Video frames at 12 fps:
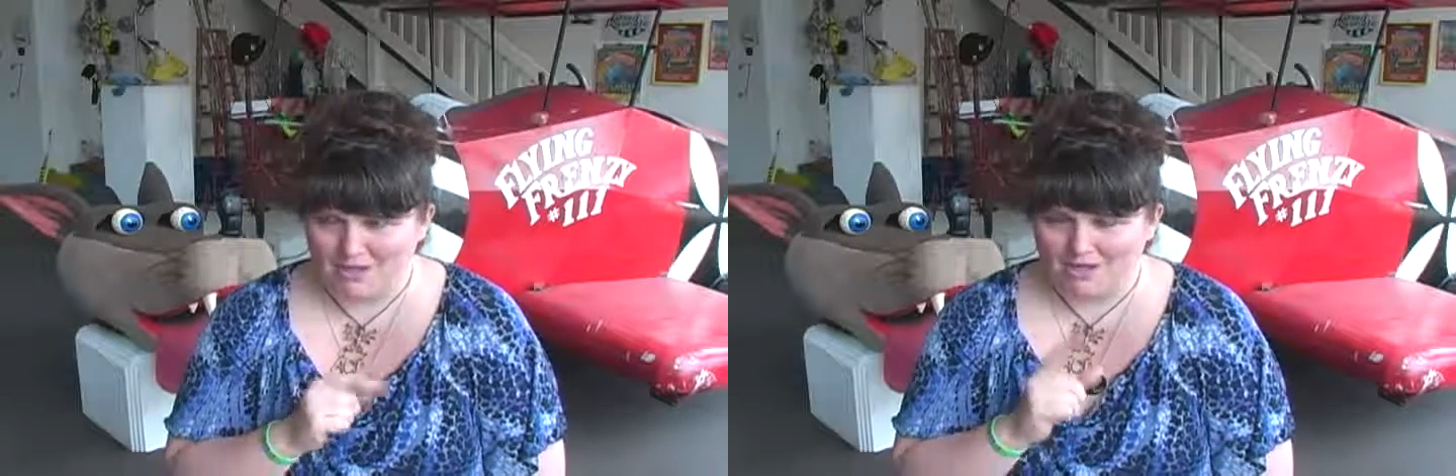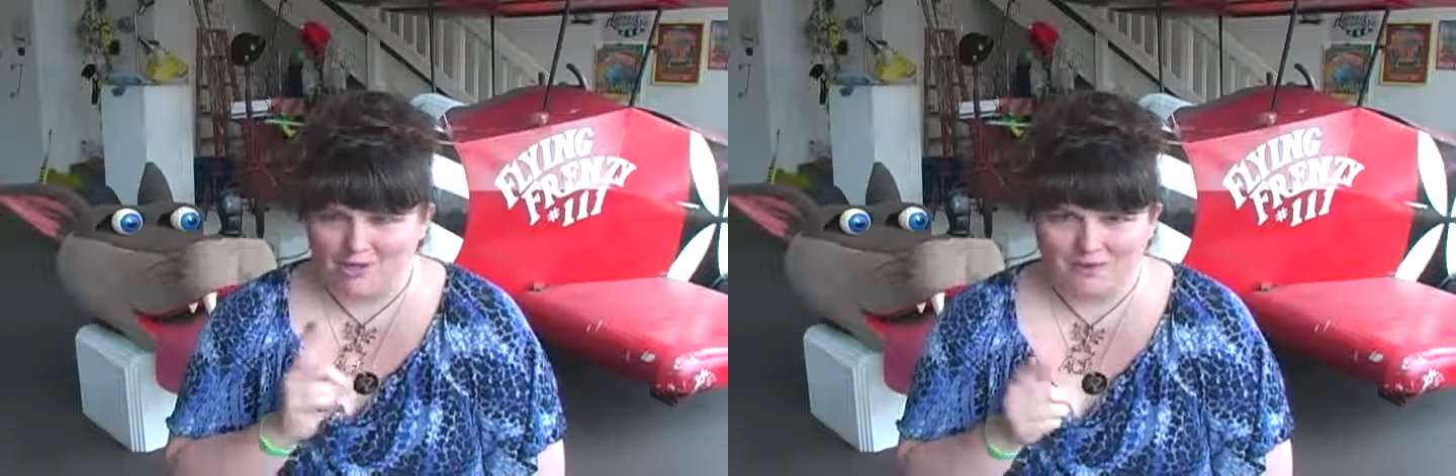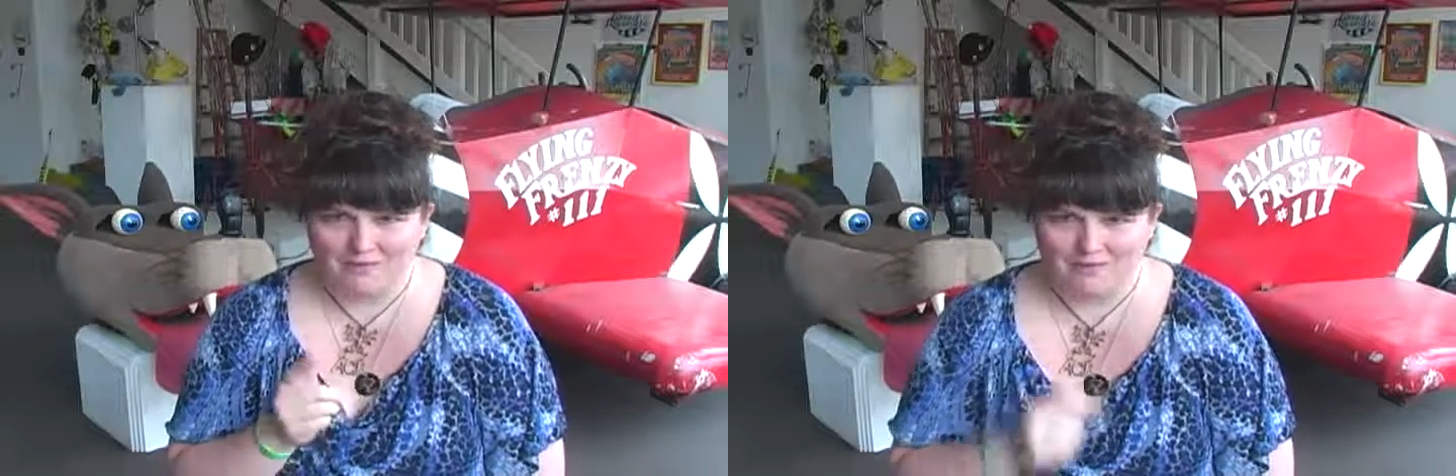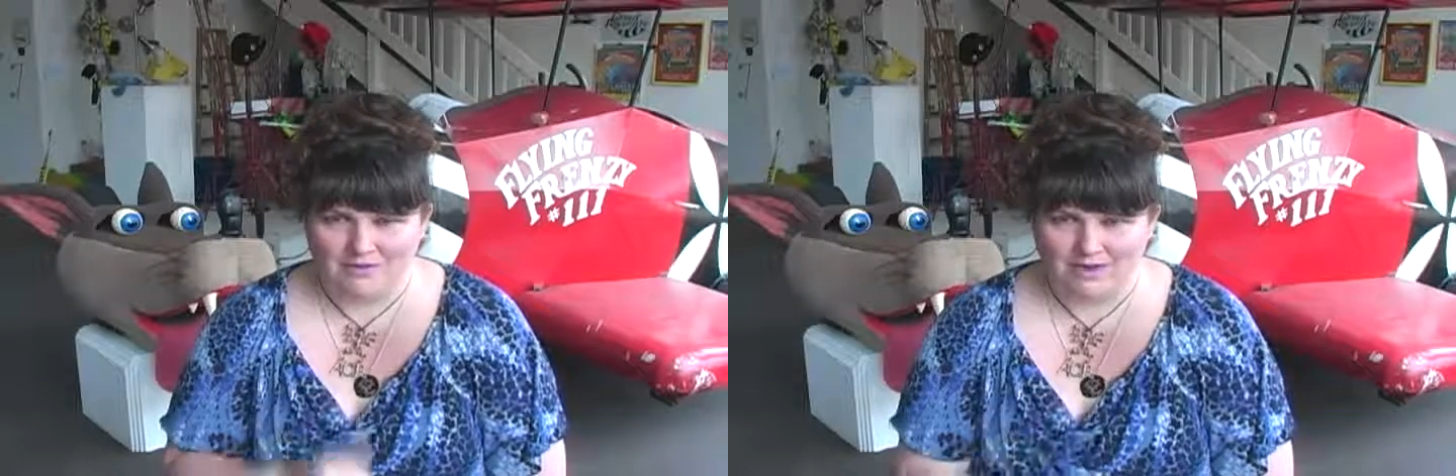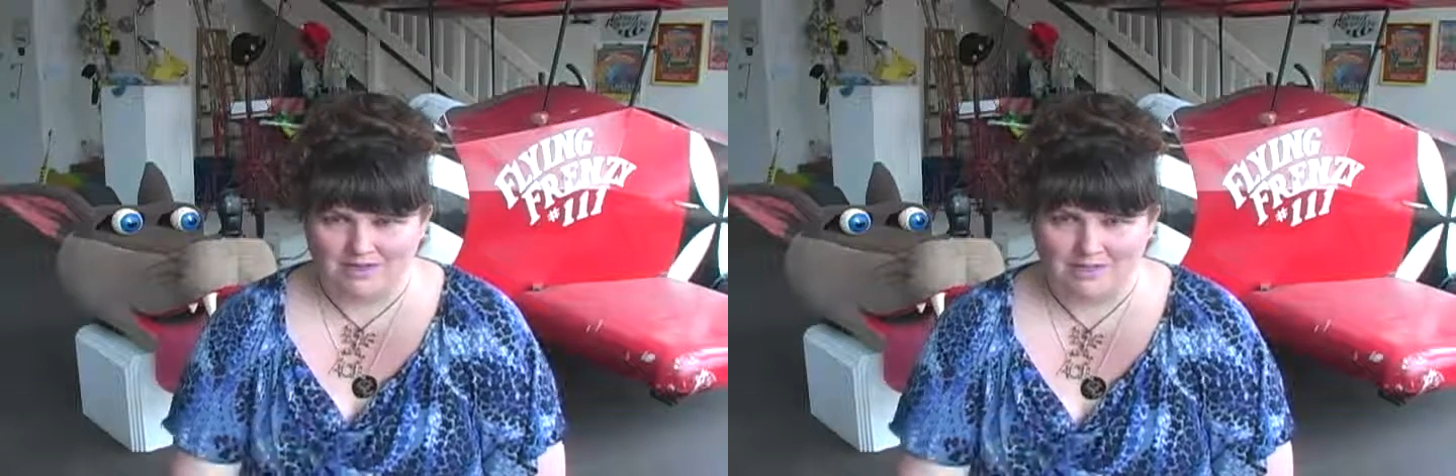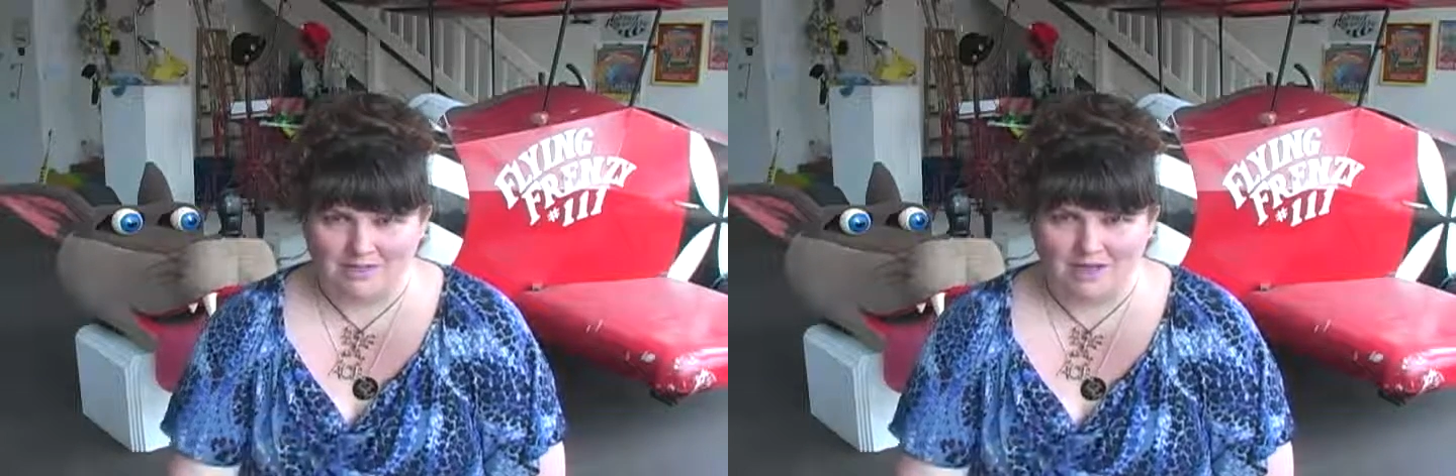Queen
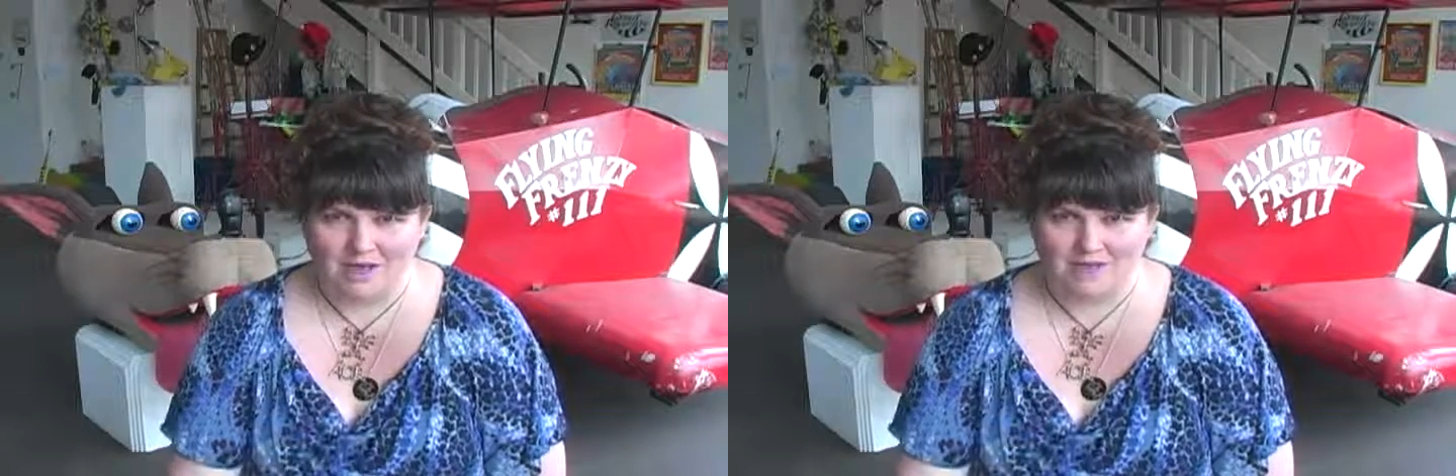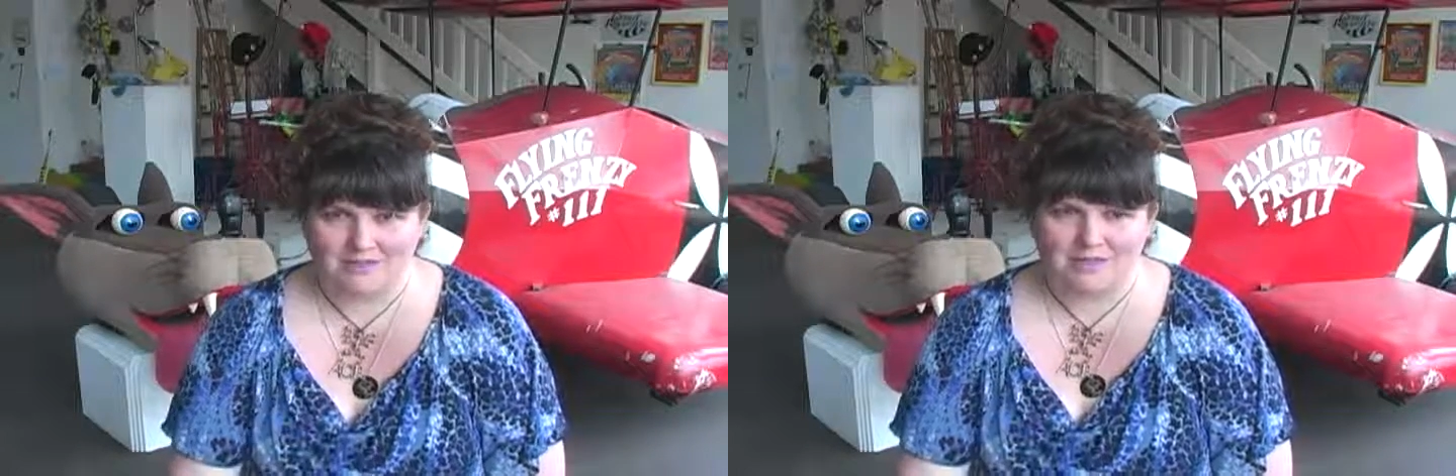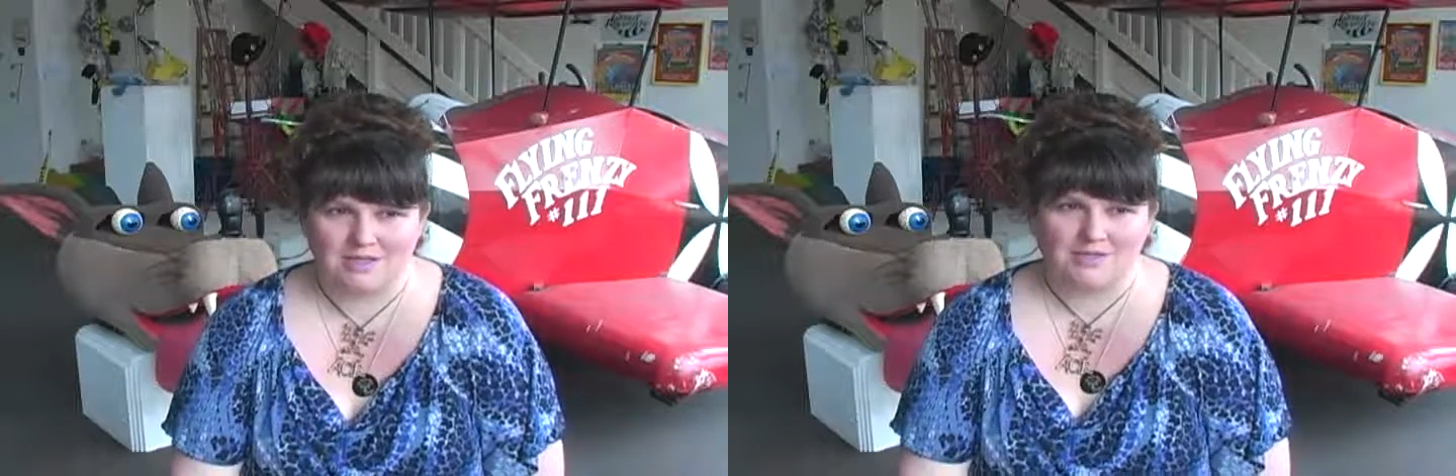Foxy Biloxi,